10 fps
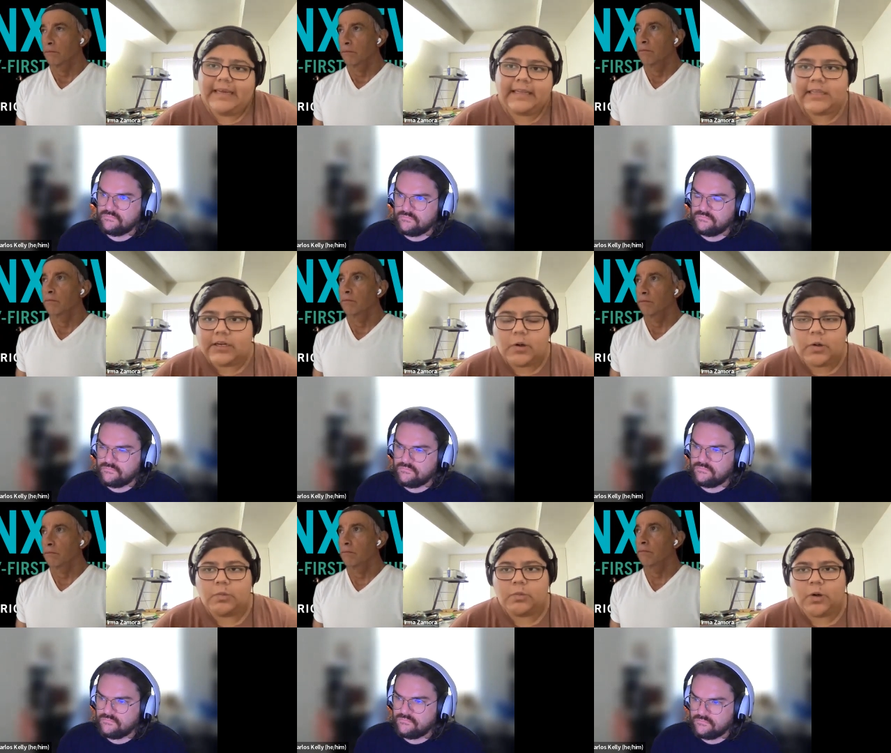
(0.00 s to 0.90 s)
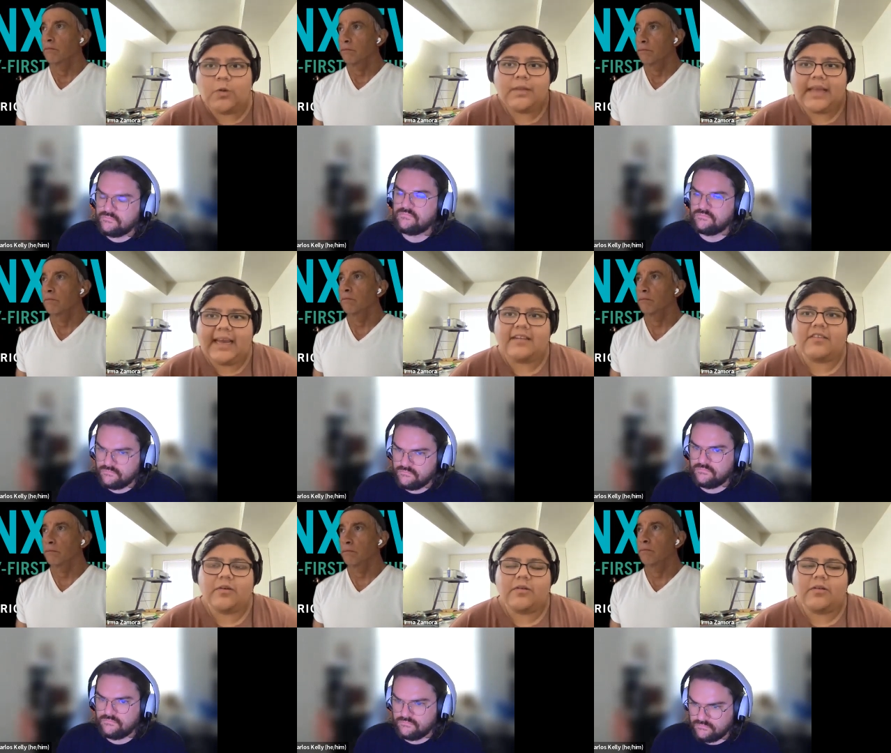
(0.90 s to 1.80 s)
Speaker 1: in their home
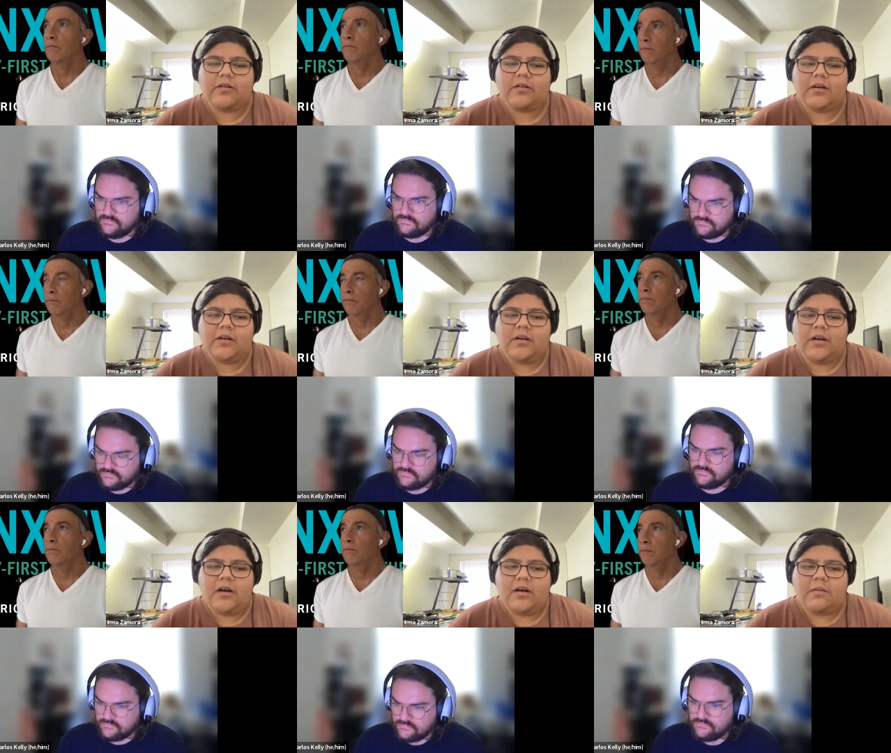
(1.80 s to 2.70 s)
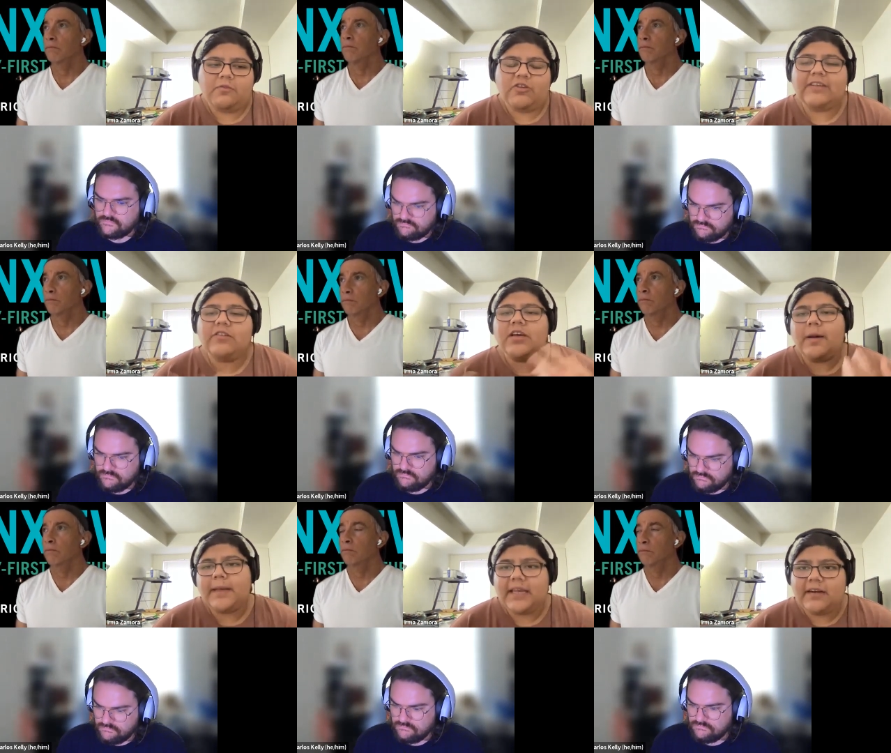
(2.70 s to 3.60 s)
homelands or mm-hmm. Um, trying to mm-hmm.
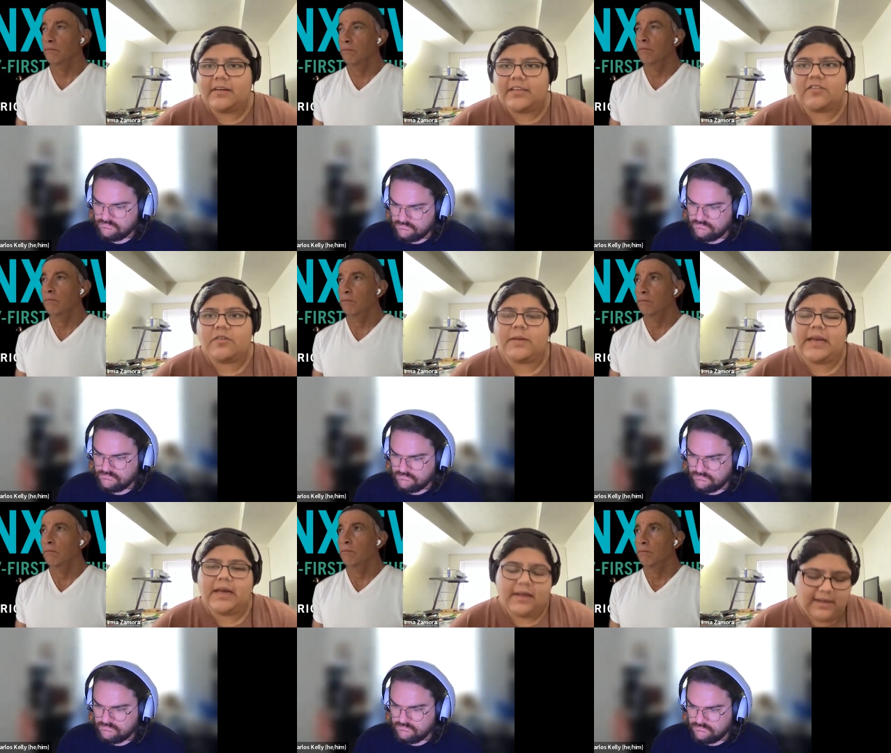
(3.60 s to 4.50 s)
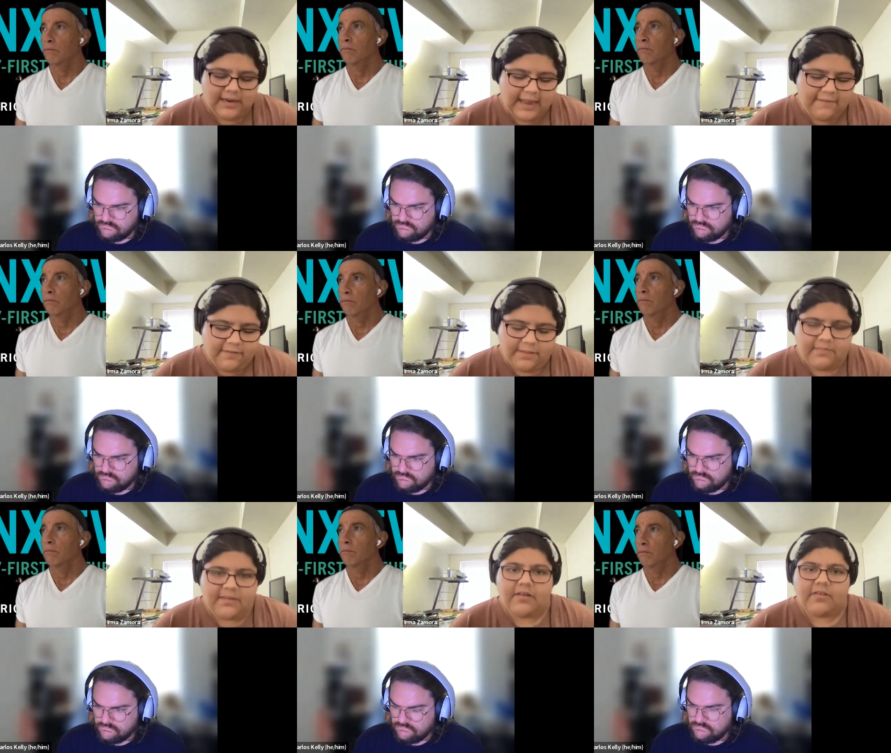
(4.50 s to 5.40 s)
come here just to make a, a life for
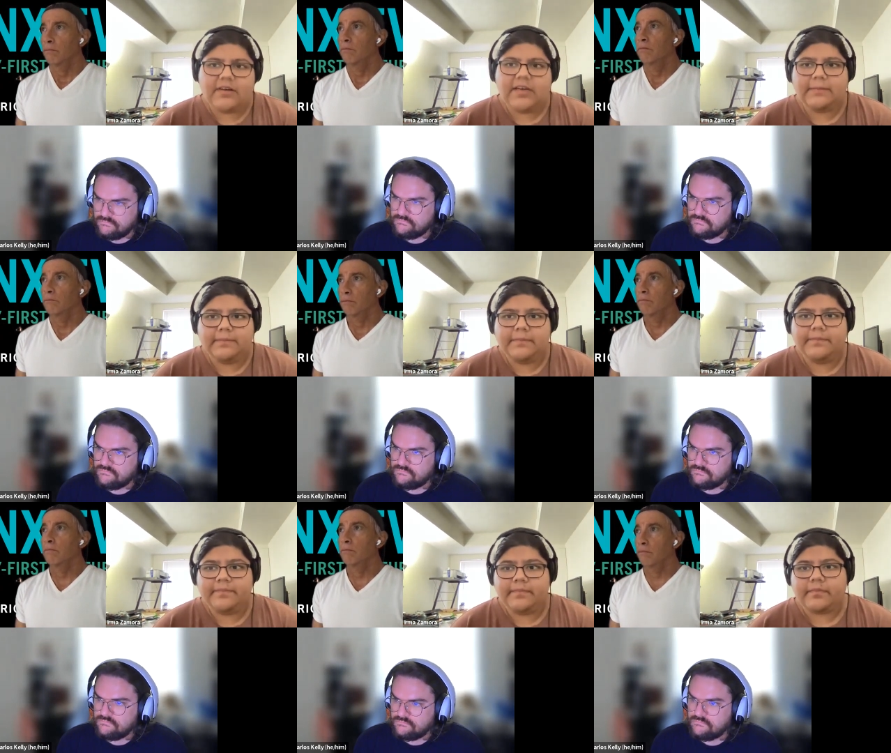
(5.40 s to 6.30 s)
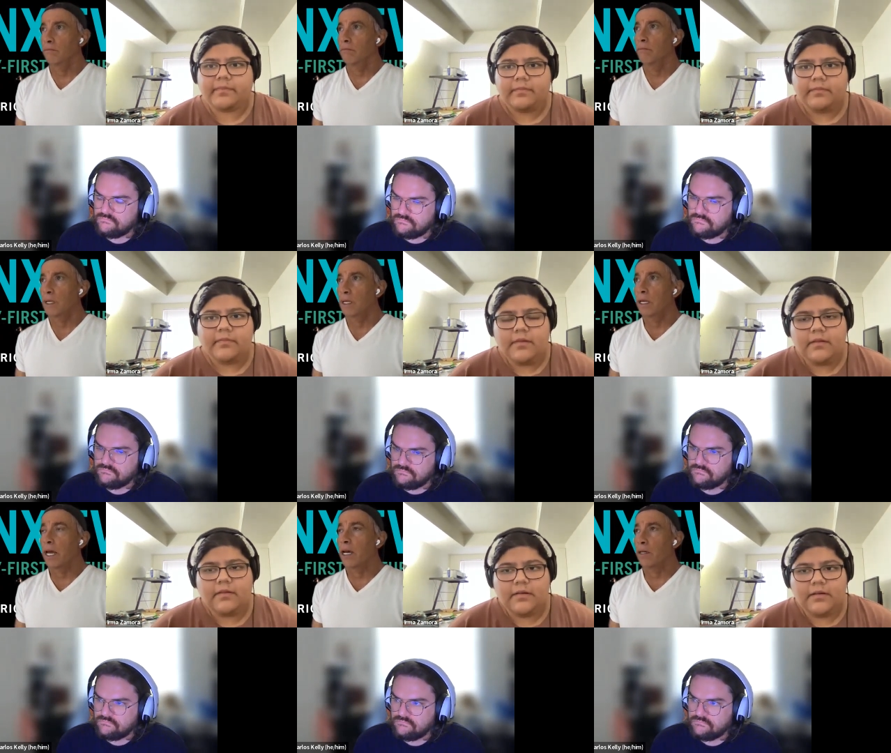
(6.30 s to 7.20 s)
themselves right
Speaker 2: mm-hmm.
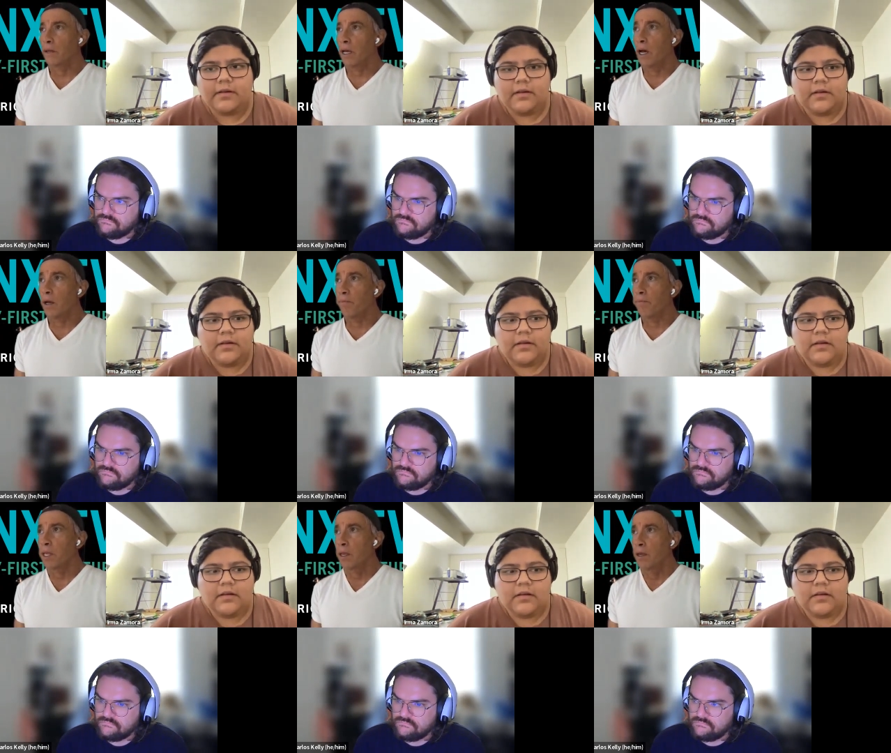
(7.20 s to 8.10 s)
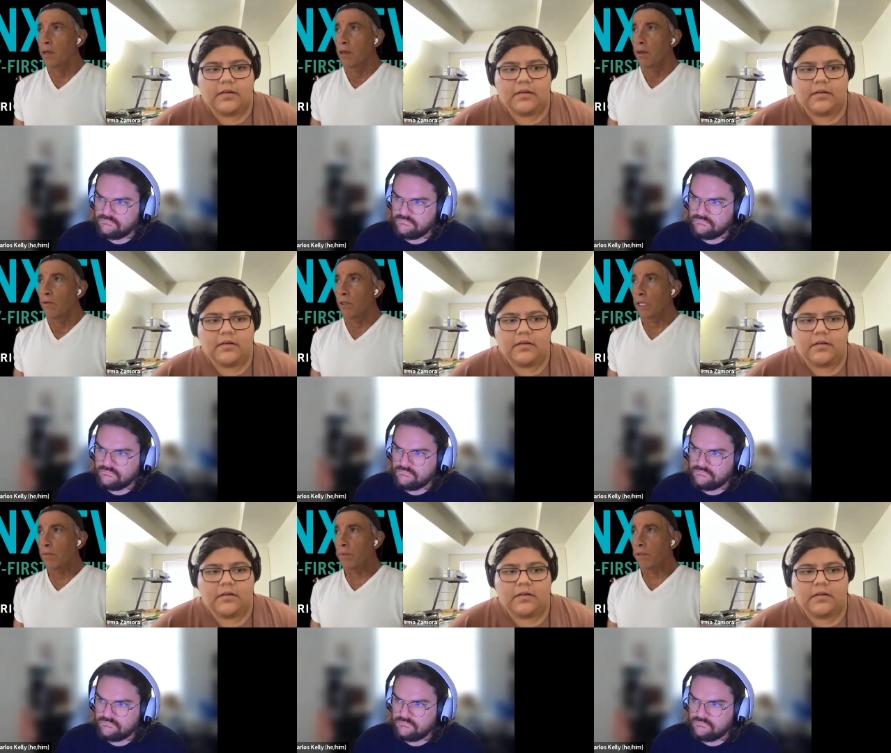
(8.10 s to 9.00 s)
yeah um,
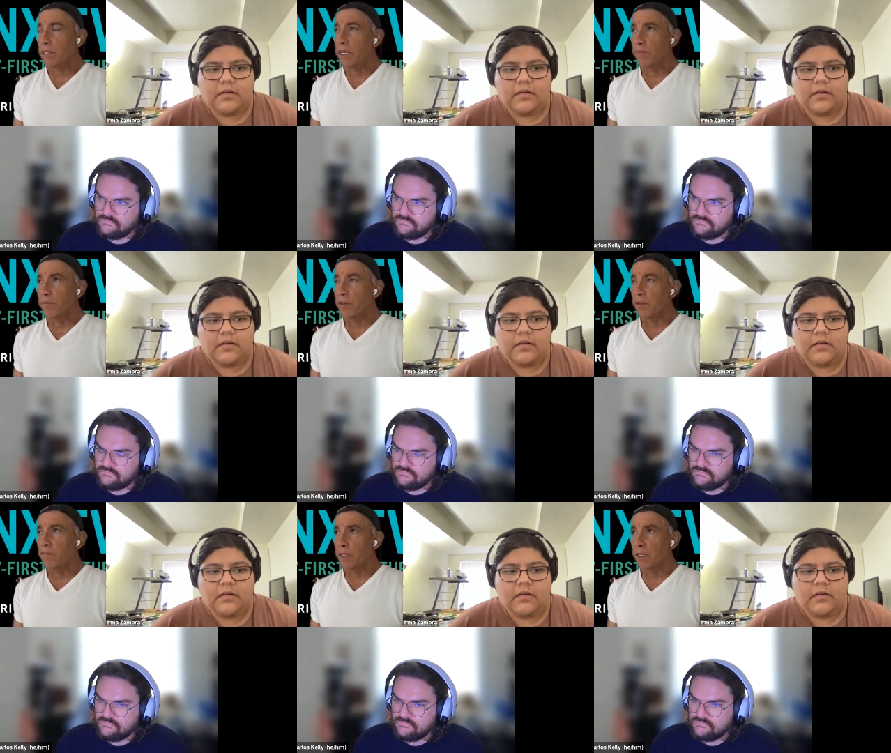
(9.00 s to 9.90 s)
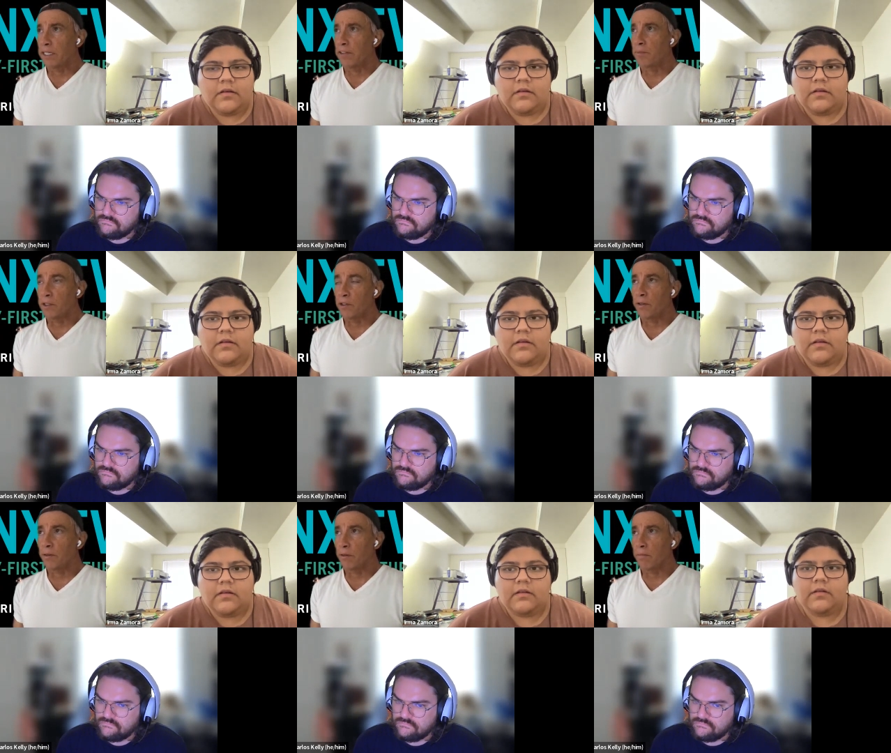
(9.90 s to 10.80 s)
kind of beautifully leads me
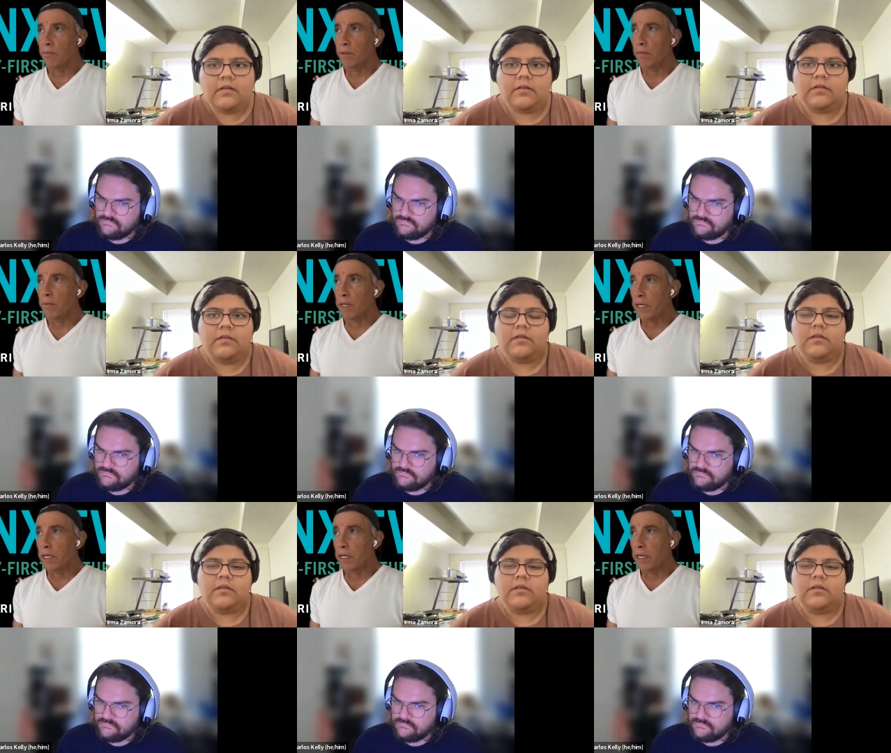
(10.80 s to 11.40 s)
to my